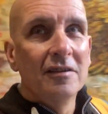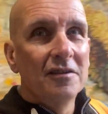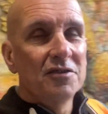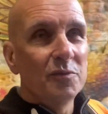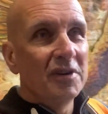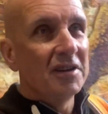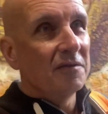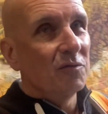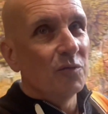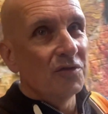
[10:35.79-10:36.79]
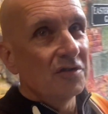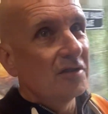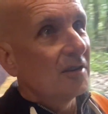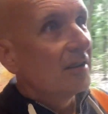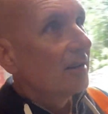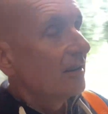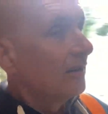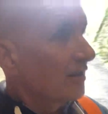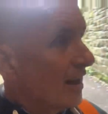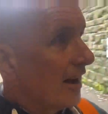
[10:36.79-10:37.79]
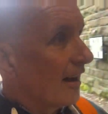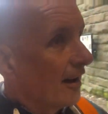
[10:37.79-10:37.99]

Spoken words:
So many different ones to look at.